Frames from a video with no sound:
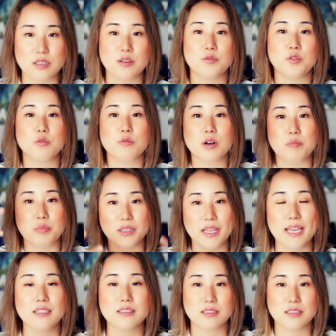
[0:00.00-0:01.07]
If you were a
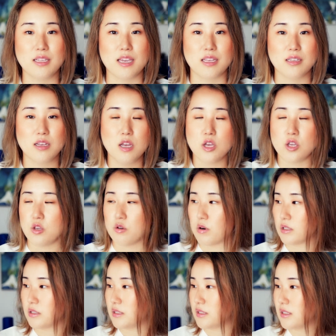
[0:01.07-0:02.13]
blank slate, you are
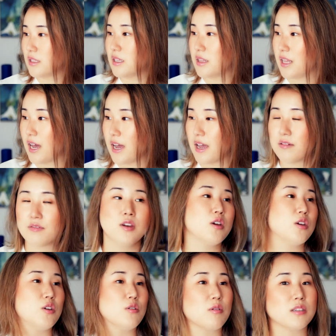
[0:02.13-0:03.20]
still alive,
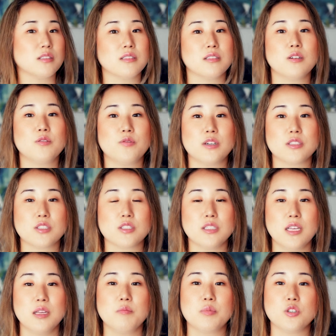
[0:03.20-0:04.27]
you are still
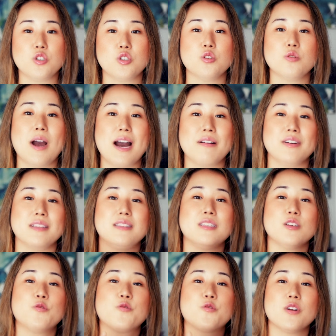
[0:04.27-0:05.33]
functioning, but you have a
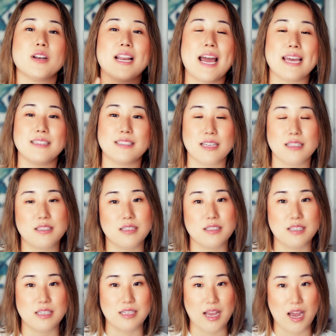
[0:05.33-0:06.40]
different
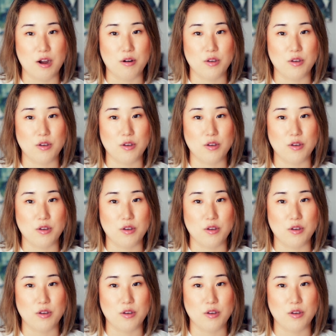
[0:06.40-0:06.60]
identity now.